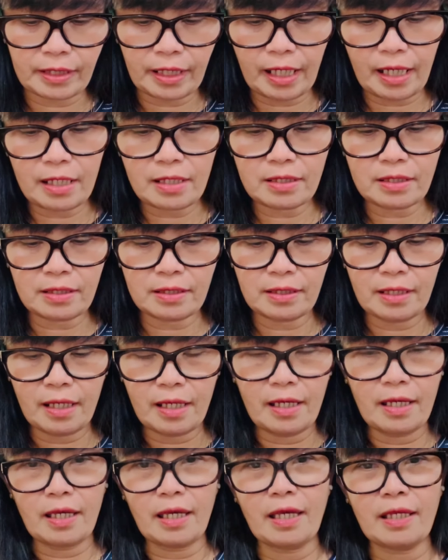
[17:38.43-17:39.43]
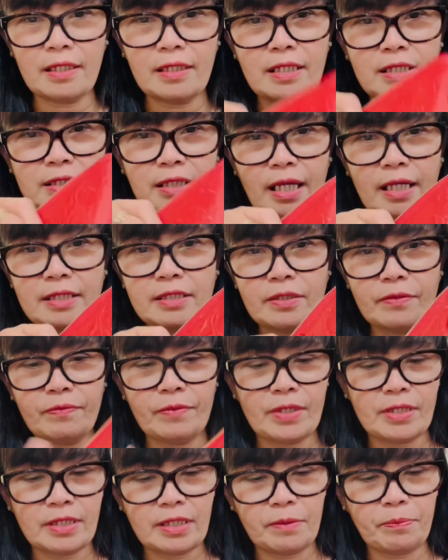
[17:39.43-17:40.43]
case and the size of
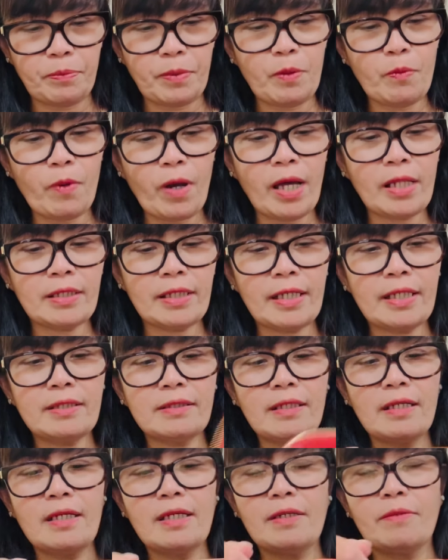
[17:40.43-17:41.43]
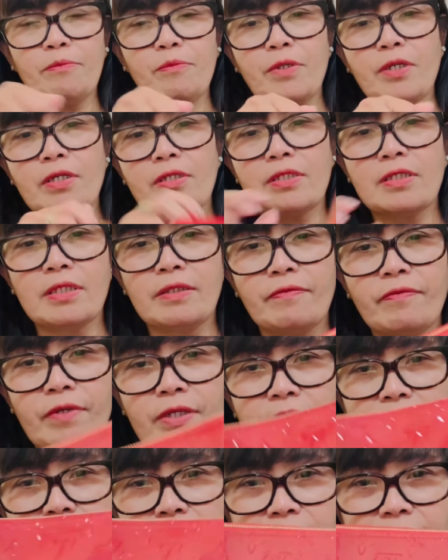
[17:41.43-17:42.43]
the zippy wallet because it
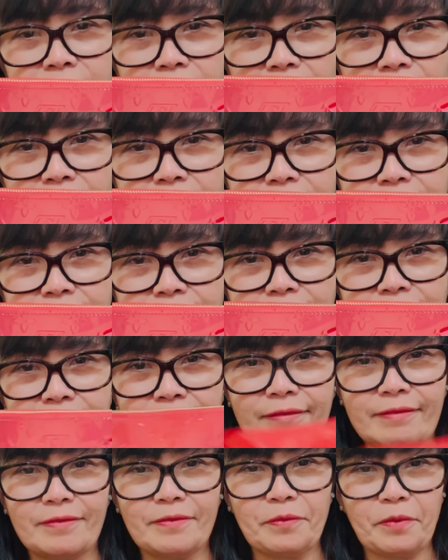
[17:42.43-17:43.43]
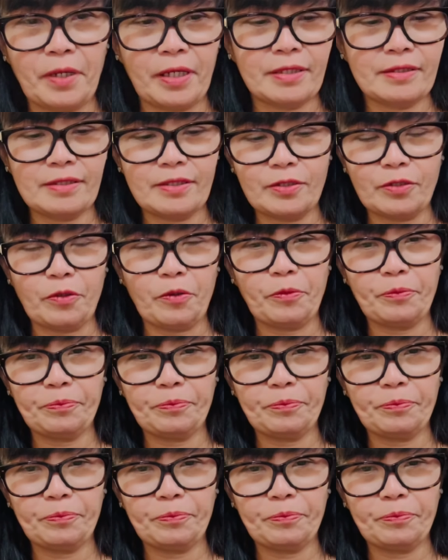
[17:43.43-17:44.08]
fits inside, right? So